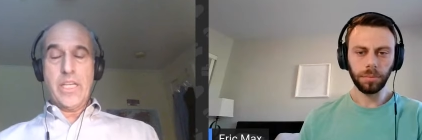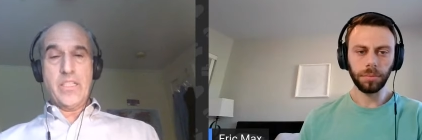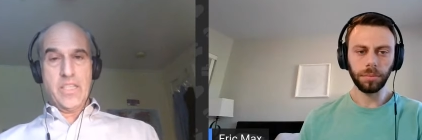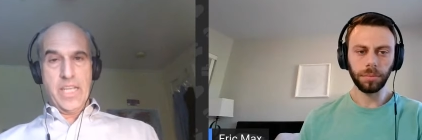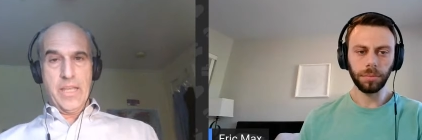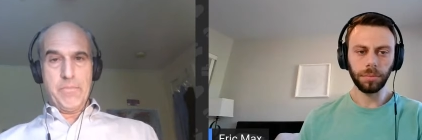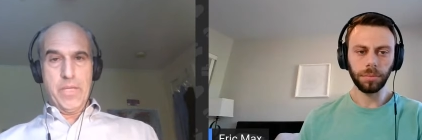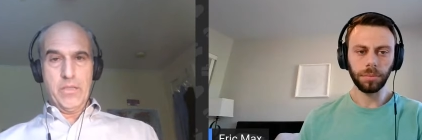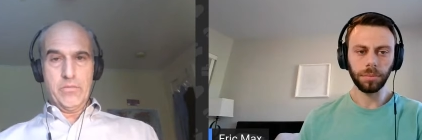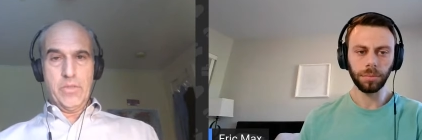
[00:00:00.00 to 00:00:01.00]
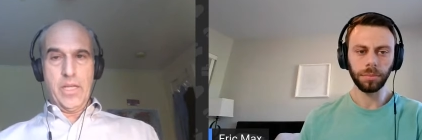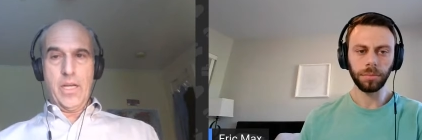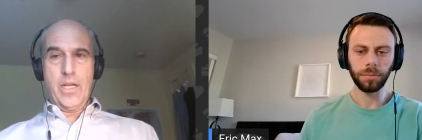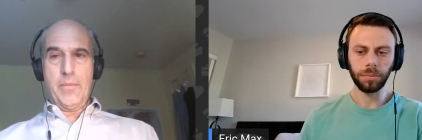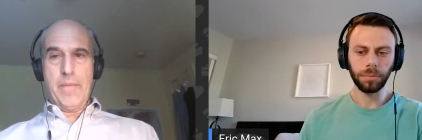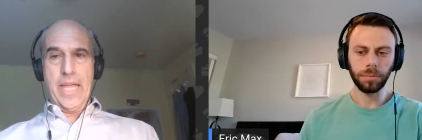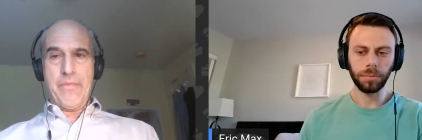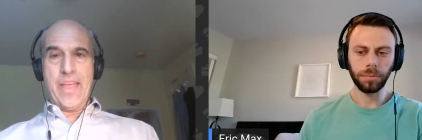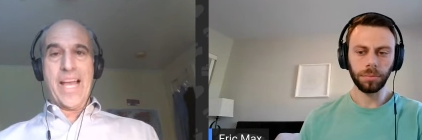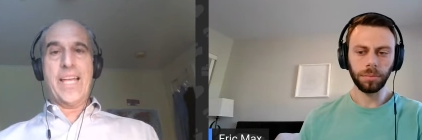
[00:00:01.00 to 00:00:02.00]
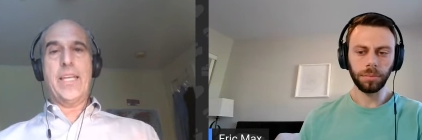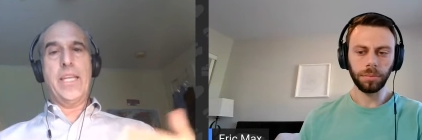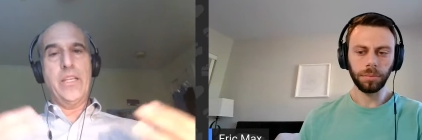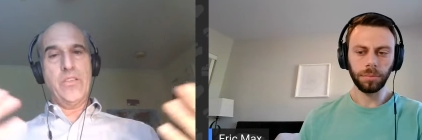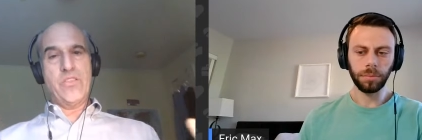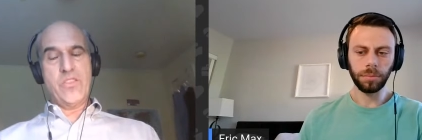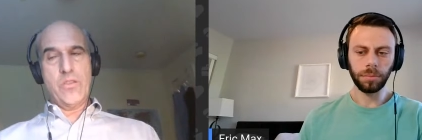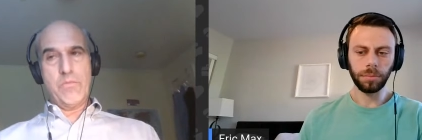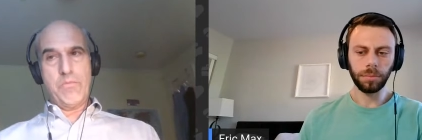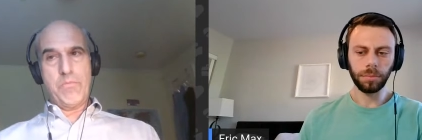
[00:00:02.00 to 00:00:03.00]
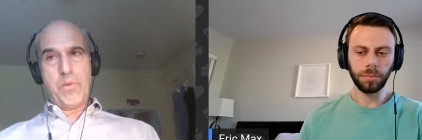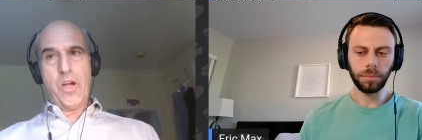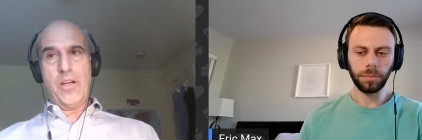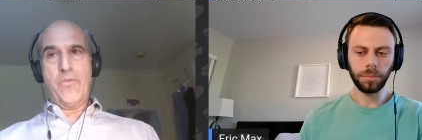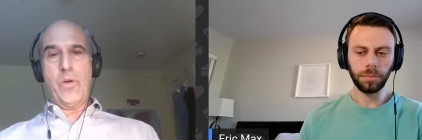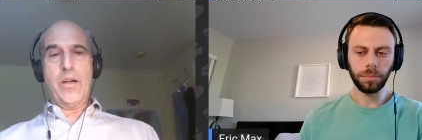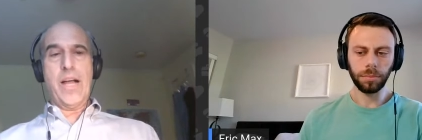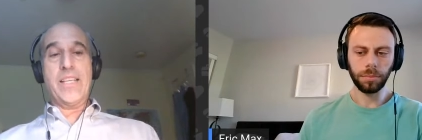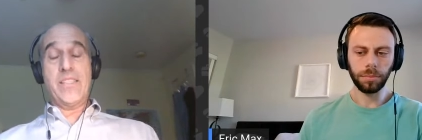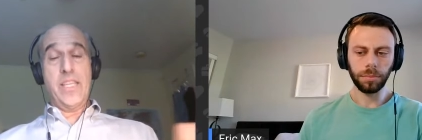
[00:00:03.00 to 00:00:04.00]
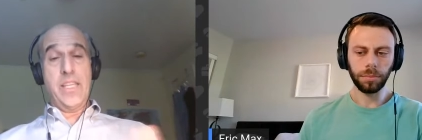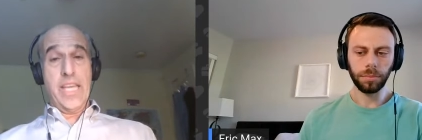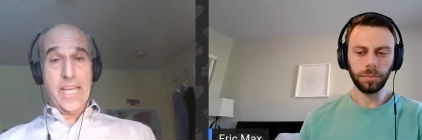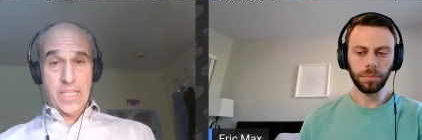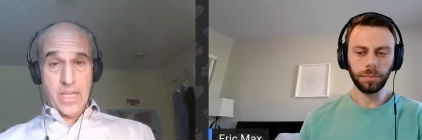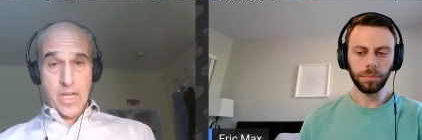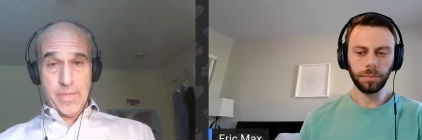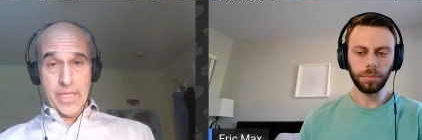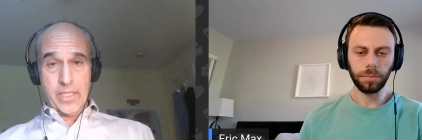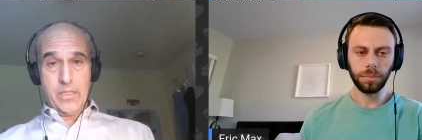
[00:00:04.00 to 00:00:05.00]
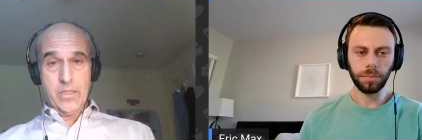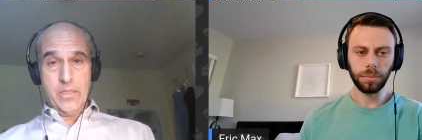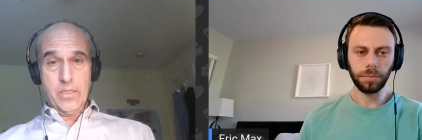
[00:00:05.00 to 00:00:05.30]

Speaker 1: needs to get built. Um, and that is part of where I see the economic